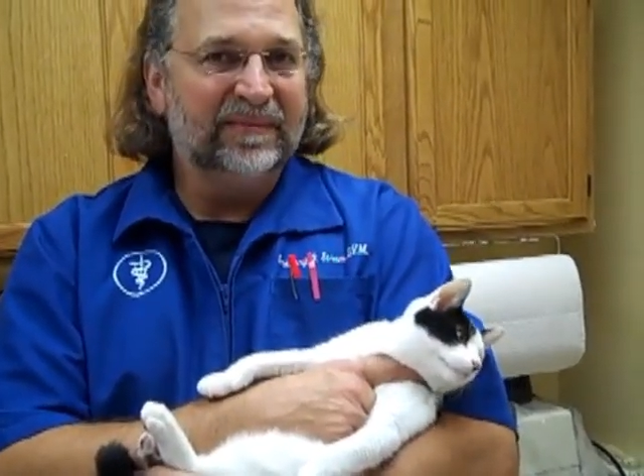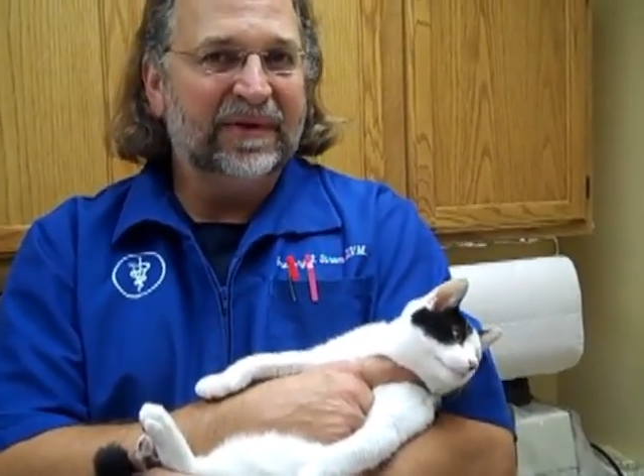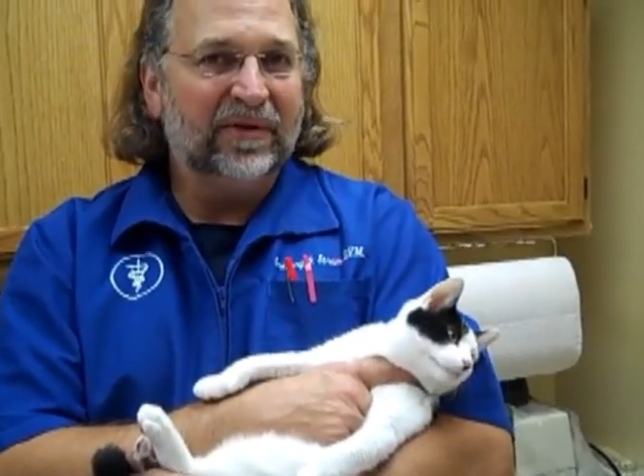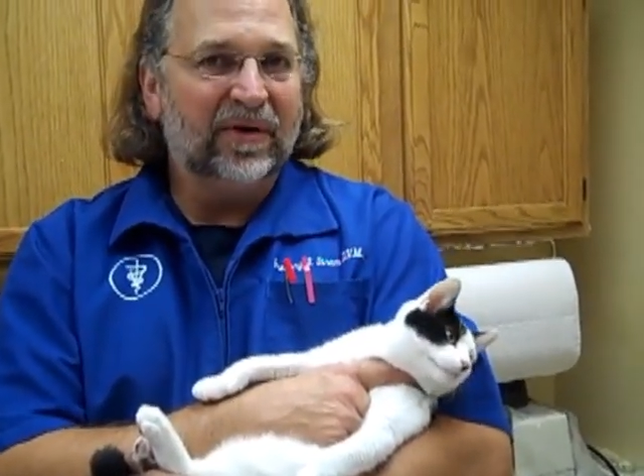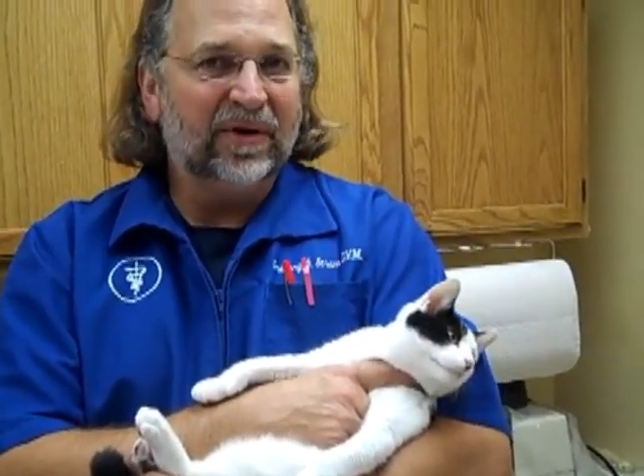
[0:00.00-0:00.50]

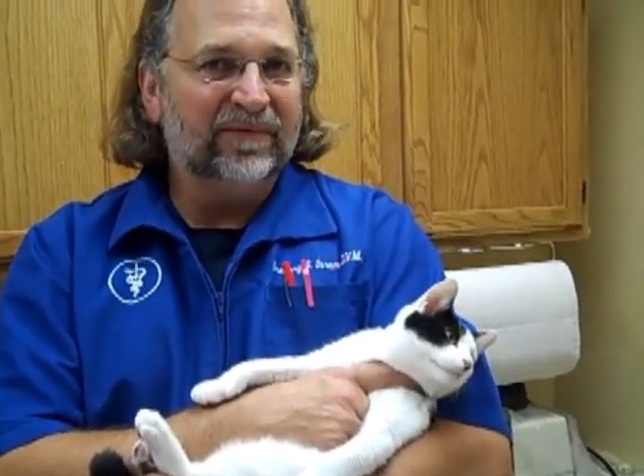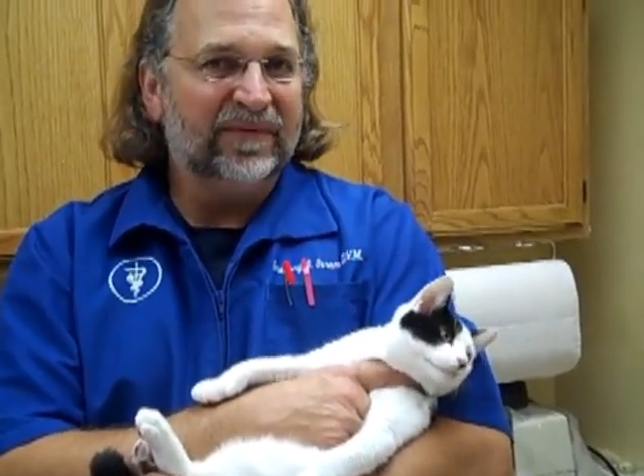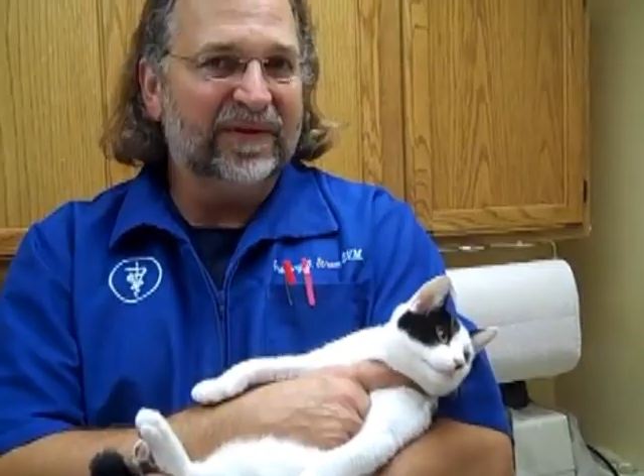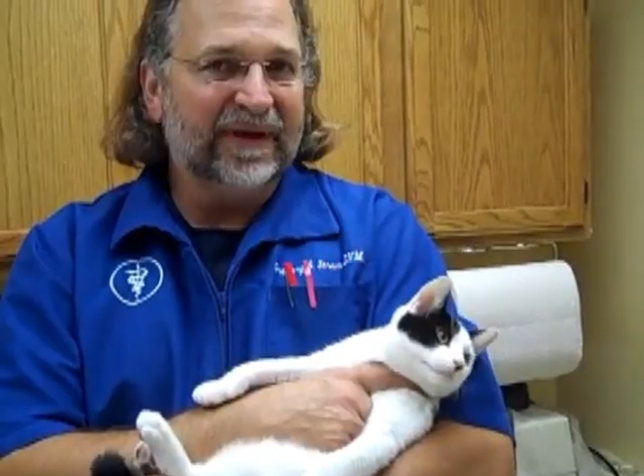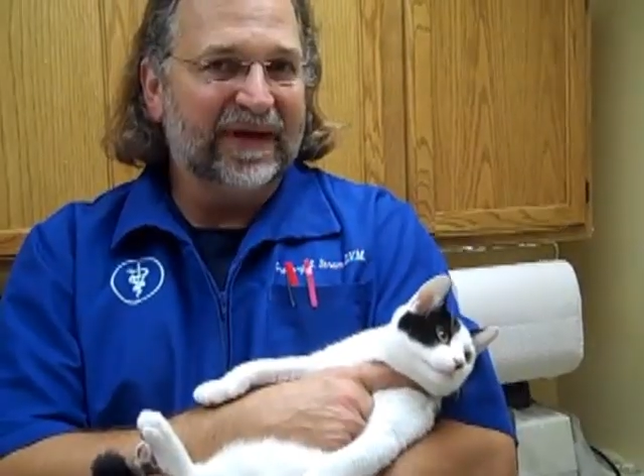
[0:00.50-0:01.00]
bit longer
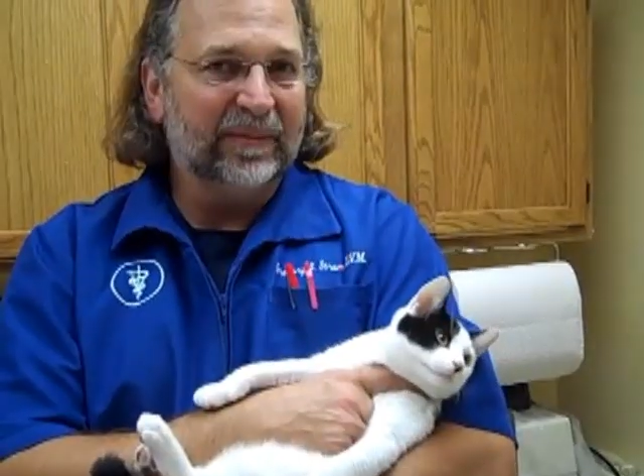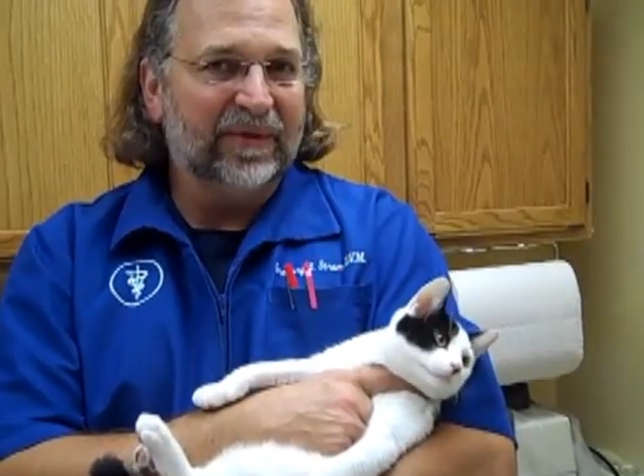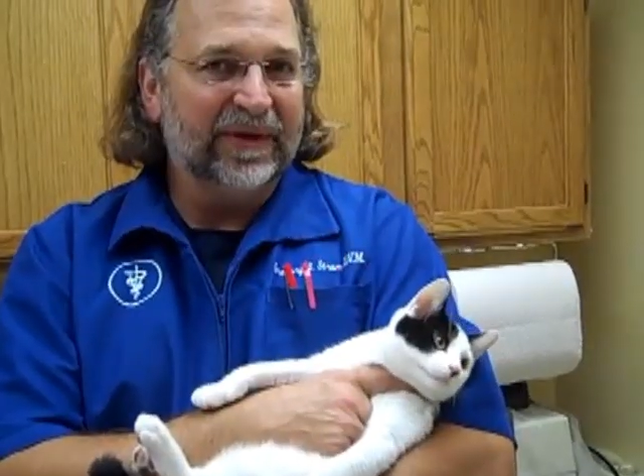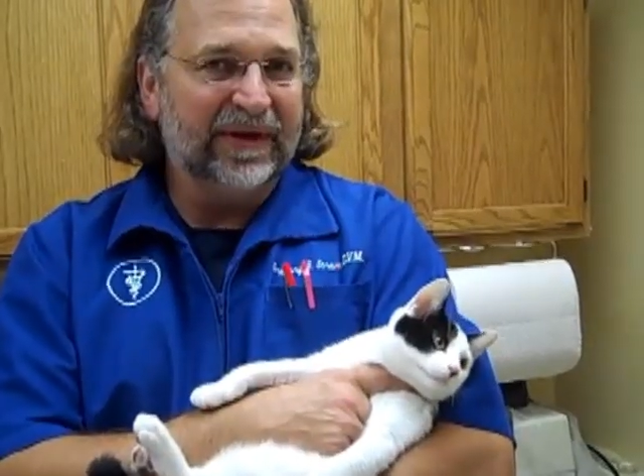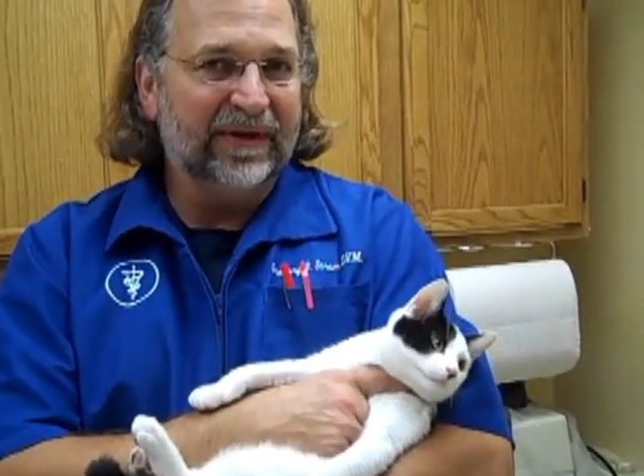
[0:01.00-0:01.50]
for the
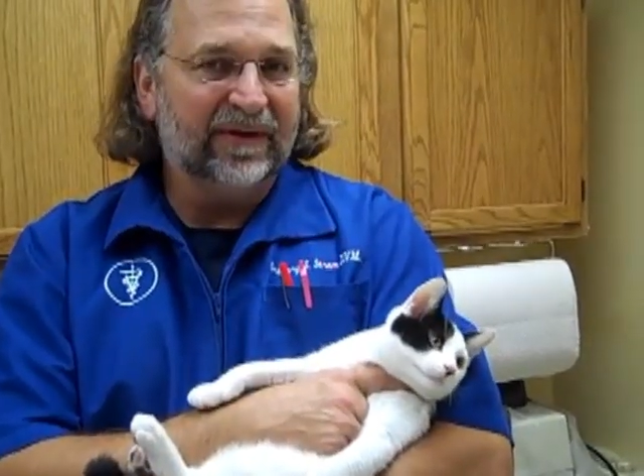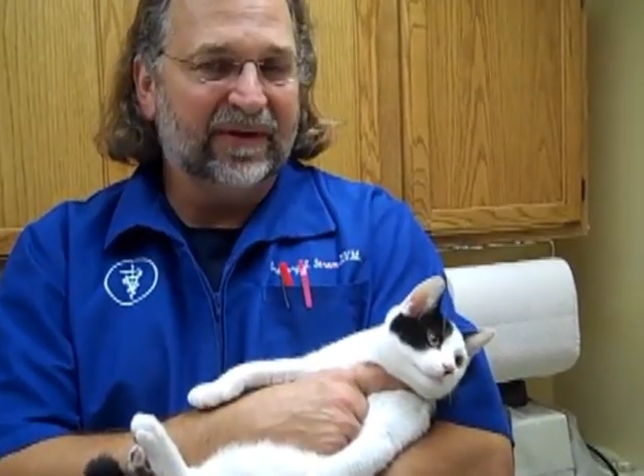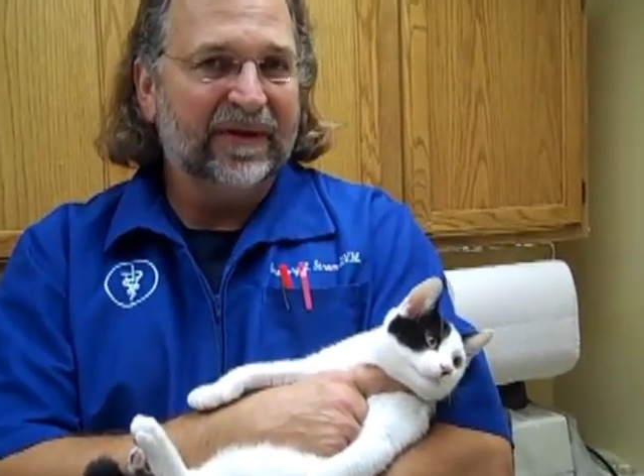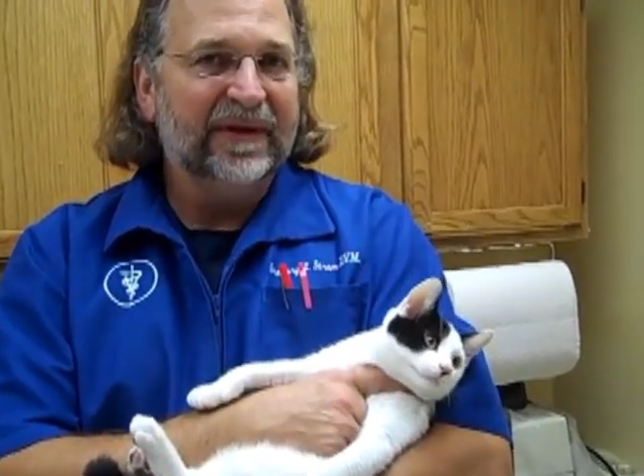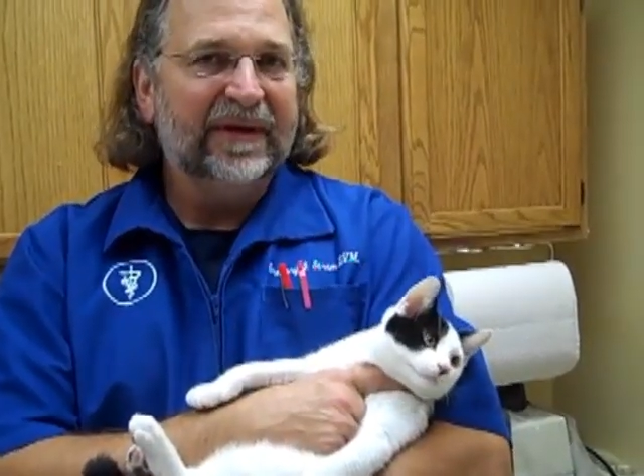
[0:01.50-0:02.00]
animal to heal.